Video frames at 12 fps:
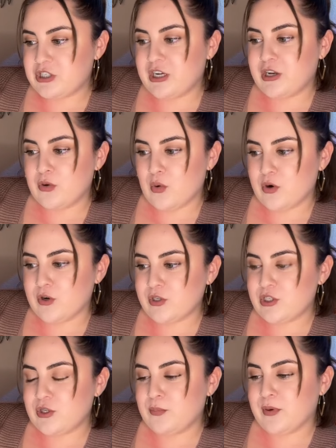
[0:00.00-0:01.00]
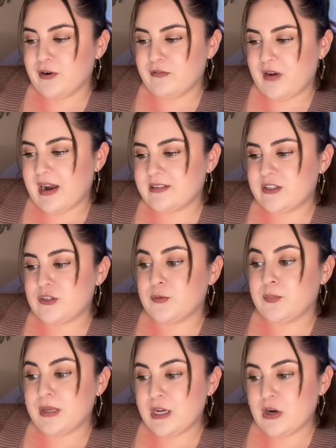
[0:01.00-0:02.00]
in order to provide
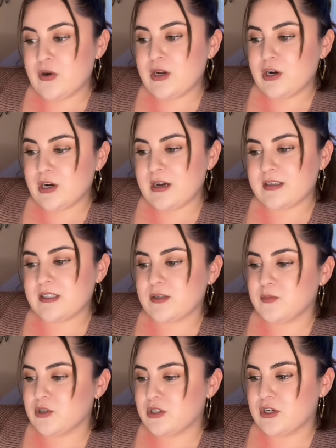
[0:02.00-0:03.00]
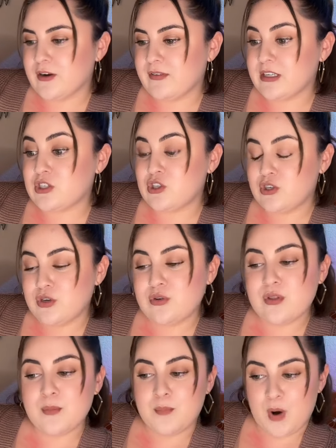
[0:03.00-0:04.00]
superior customer service to
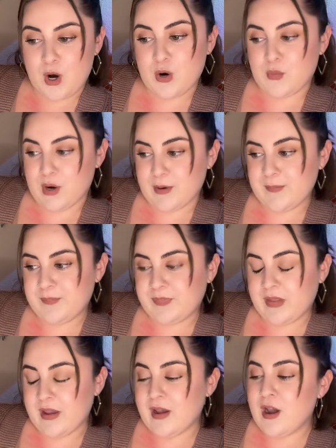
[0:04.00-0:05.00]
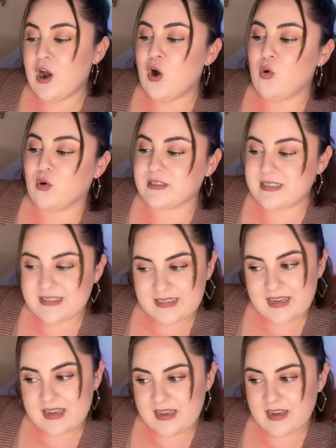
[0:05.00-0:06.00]
the borrower. Or
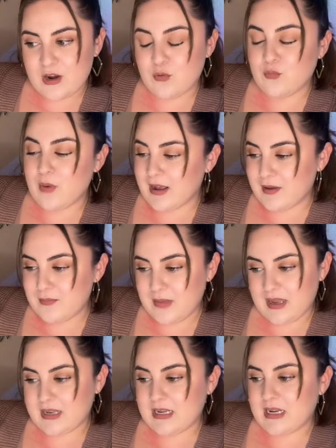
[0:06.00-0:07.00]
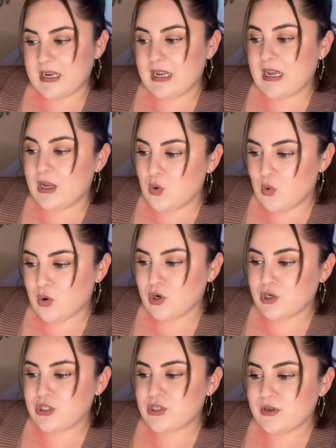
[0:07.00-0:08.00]
C, recommended in
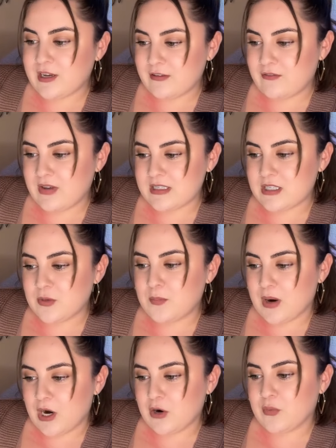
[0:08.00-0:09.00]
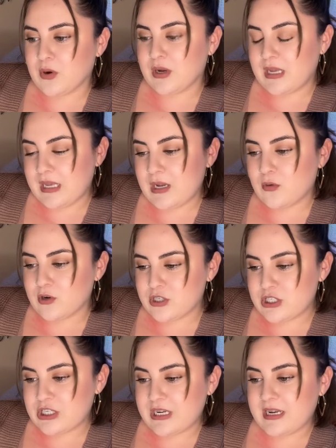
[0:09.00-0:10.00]
order to convince the borrower he or
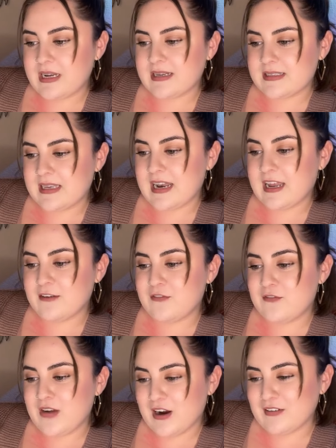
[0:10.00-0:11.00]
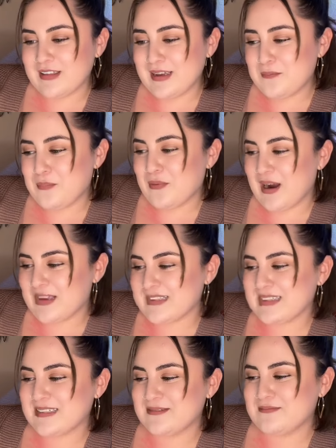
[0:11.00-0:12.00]
she is getting fairly
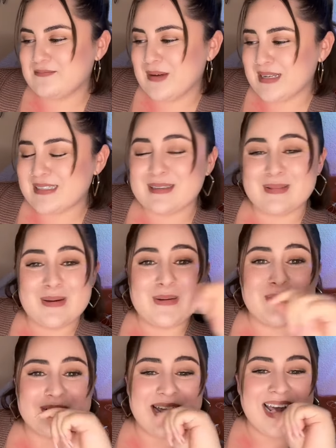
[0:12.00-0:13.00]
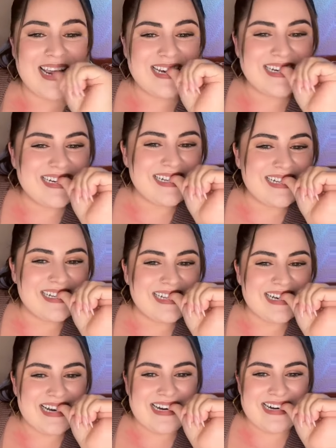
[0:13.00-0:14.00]
priced best loan.
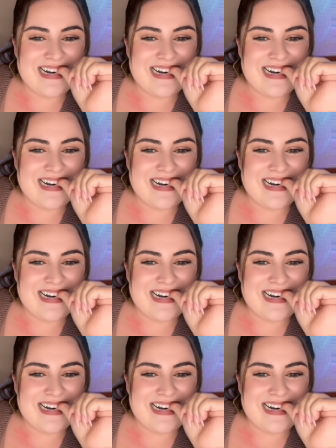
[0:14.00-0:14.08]
Ah!